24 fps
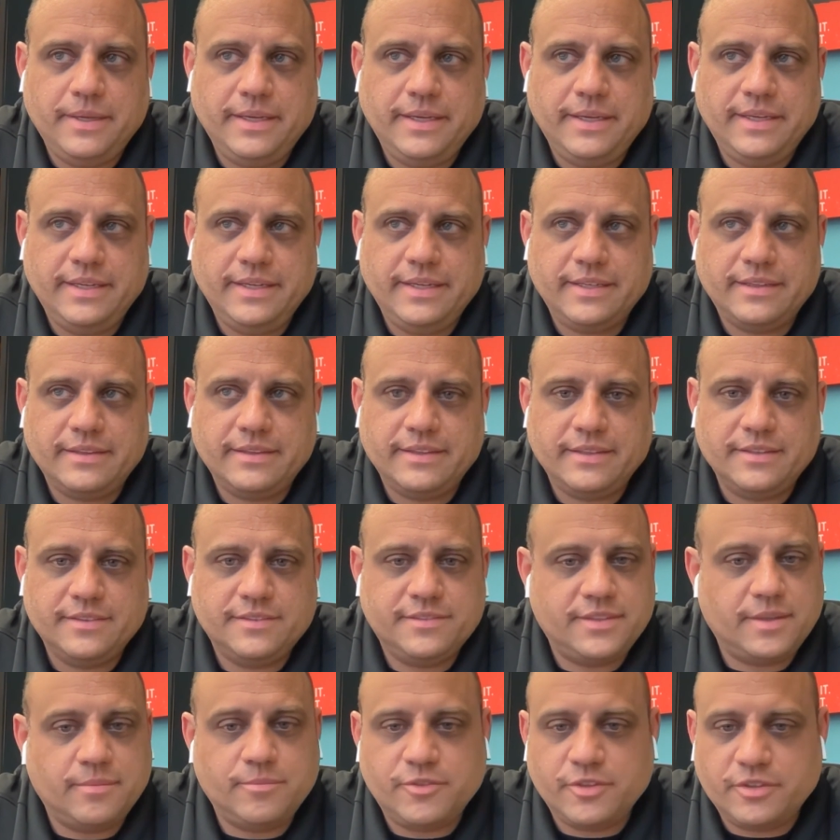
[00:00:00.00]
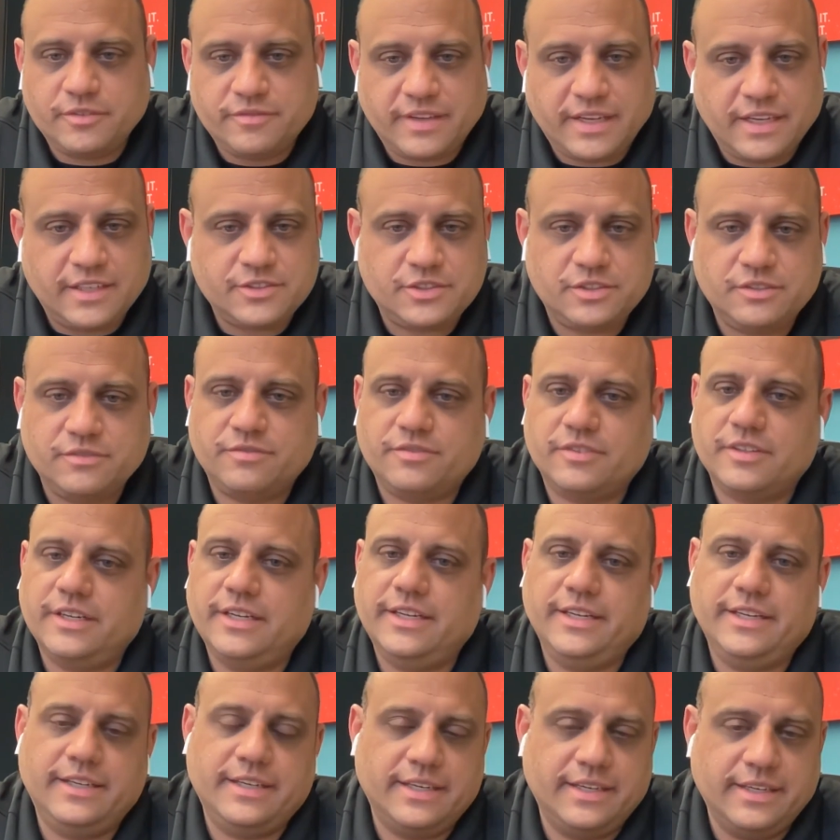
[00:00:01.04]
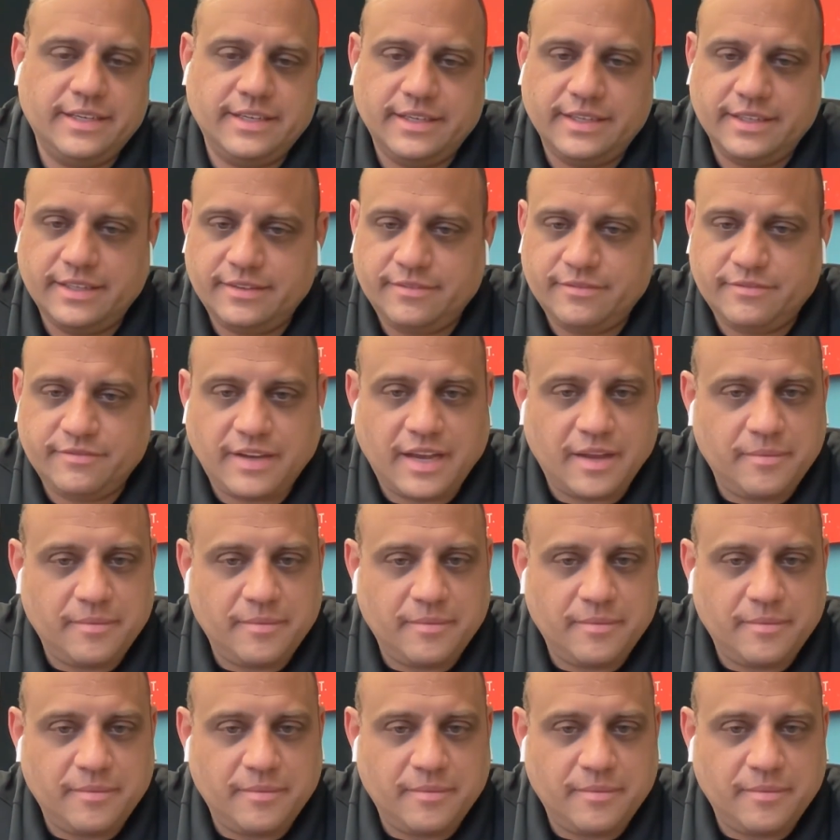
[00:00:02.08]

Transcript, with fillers: being the sub so fast you freak and